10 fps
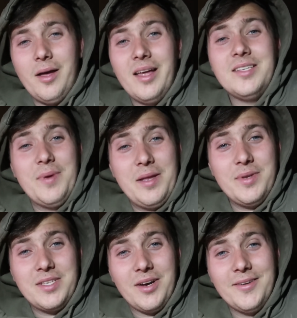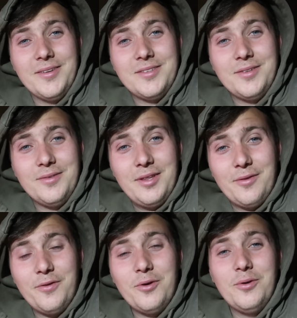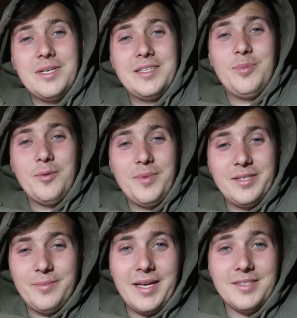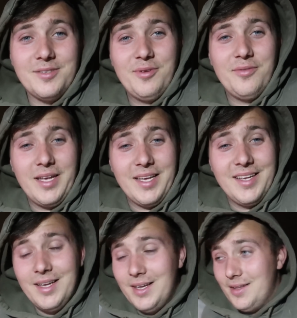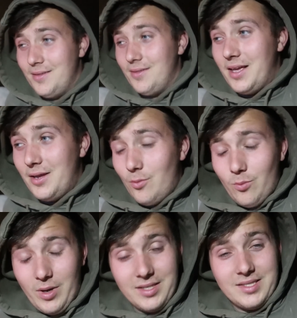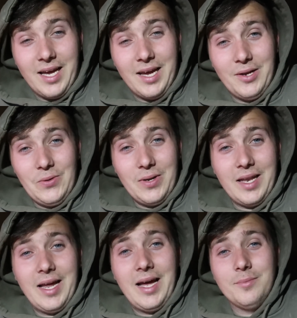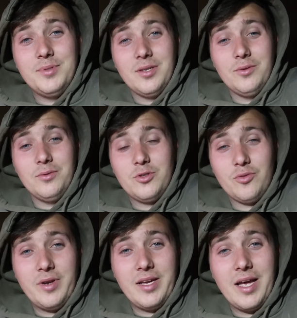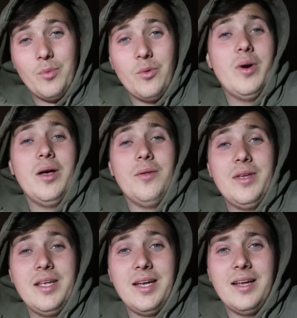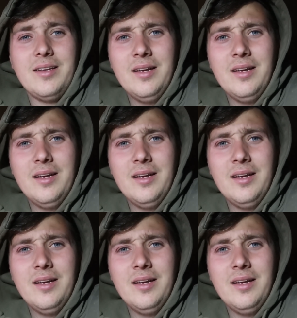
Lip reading: It's made me tired. The food has put me to bed, to be fair. They went down an absolute treat and were well needed.